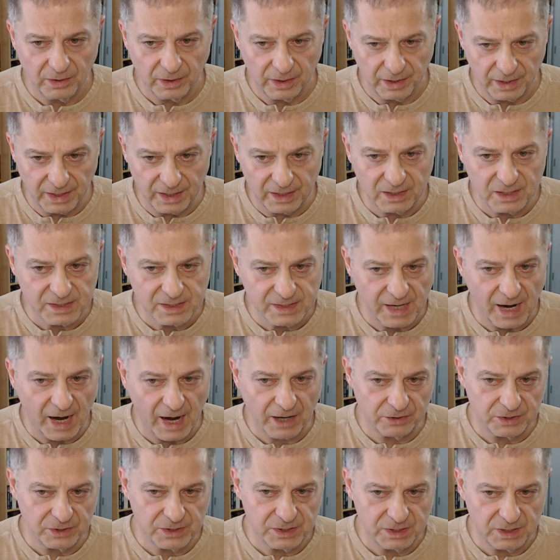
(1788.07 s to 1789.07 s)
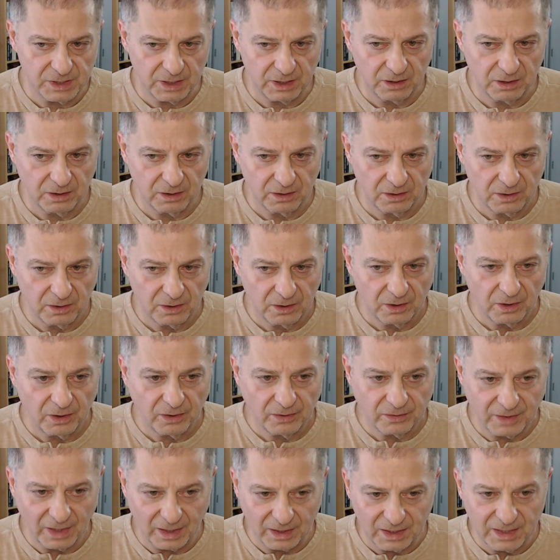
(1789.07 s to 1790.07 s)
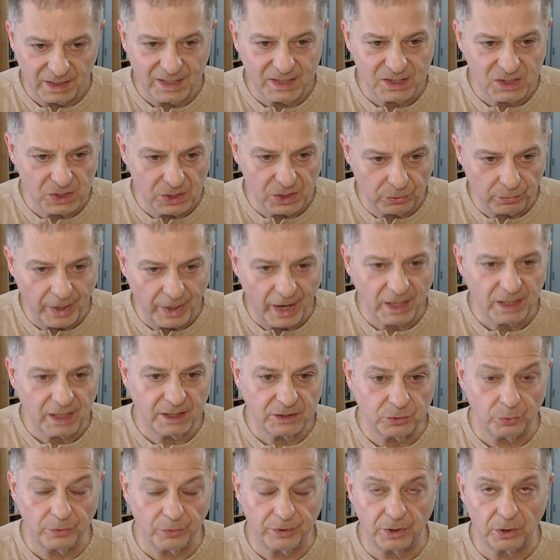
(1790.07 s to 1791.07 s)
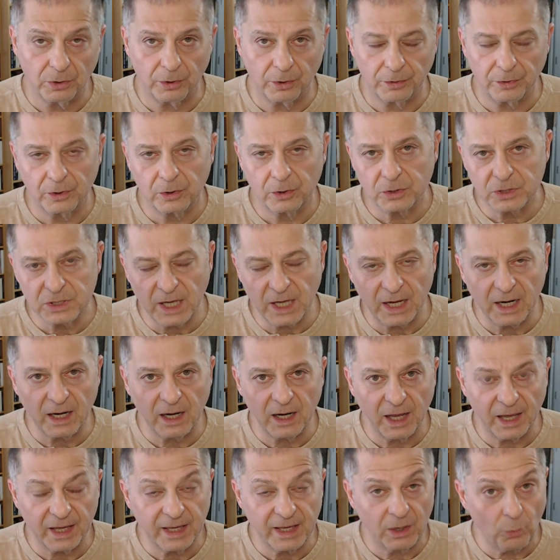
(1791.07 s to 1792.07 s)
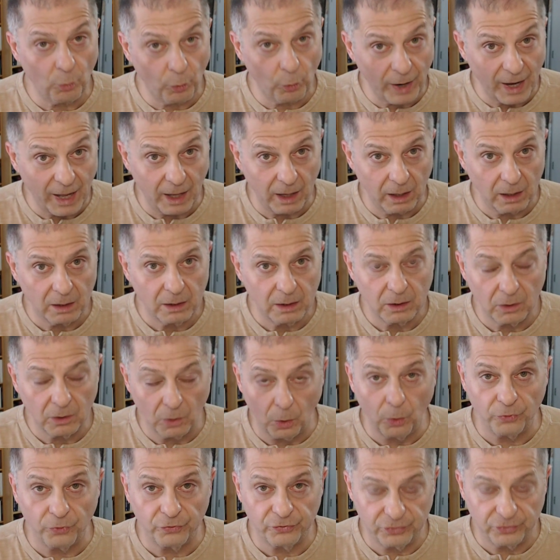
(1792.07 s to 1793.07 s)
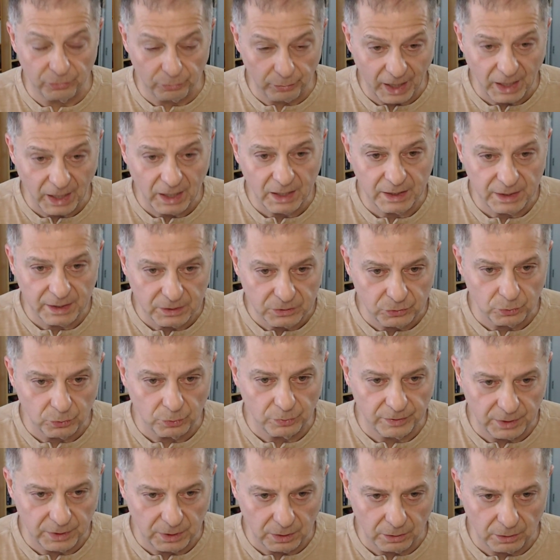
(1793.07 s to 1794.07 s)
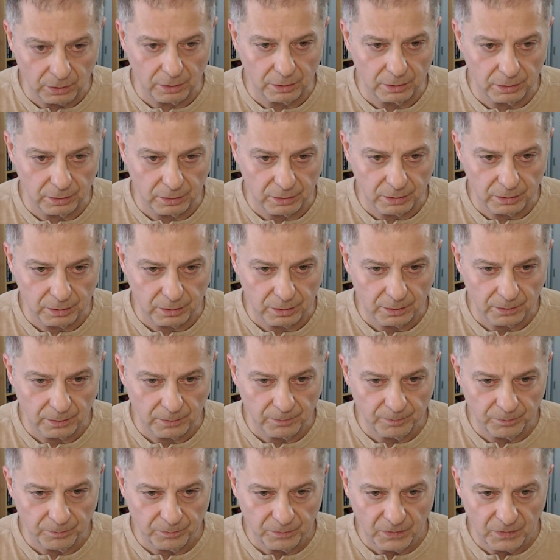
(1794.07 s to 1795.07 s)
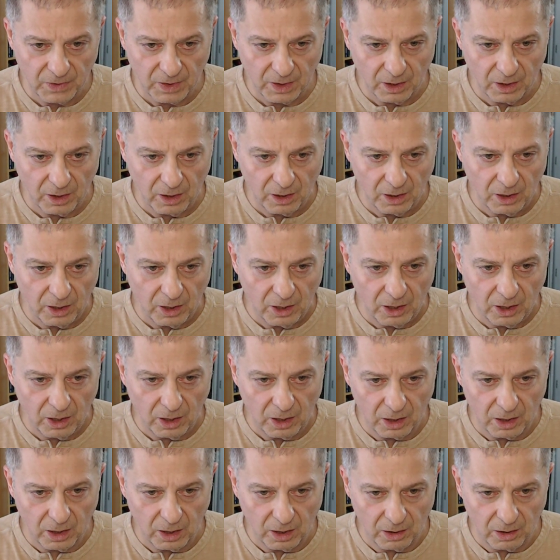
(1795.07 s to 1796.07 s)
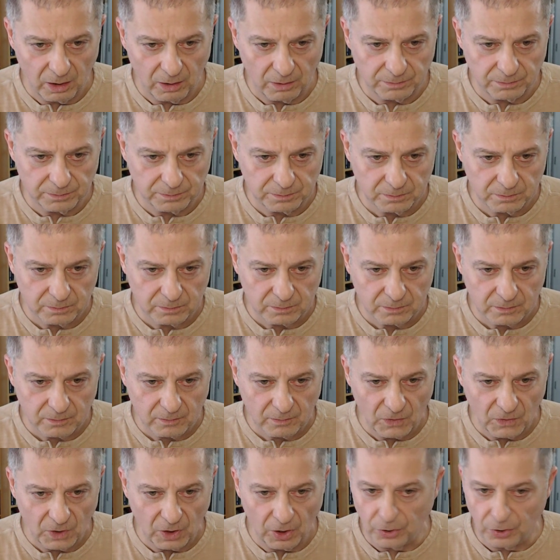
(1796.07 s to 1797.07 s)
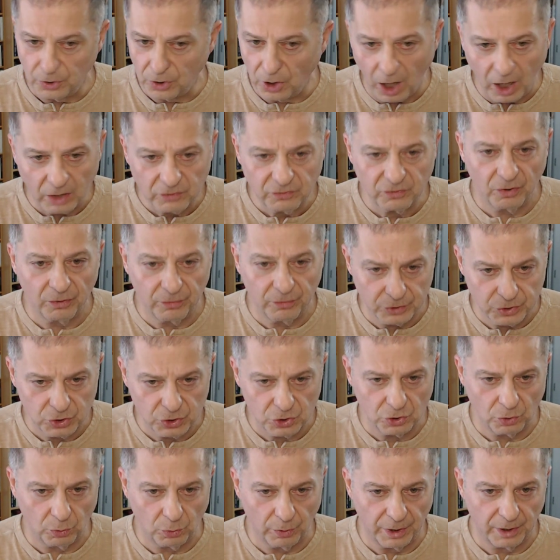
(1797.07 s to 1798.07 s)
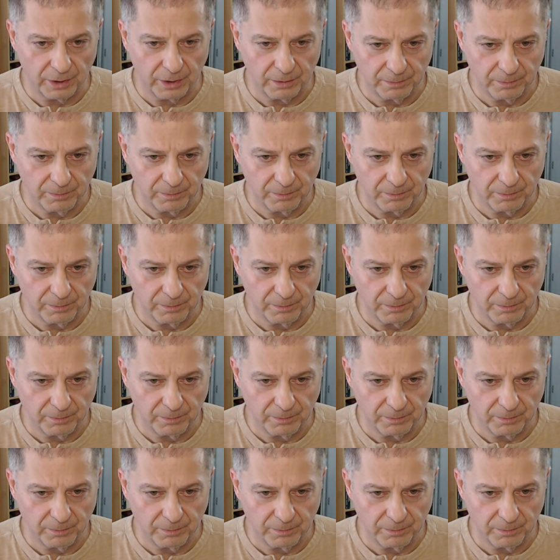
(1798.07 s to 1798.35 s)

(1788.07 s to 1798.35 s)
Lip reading: in the sacristy that leads directly to the earth. It's kind of like a well, goes directly to the earth. not the sewer.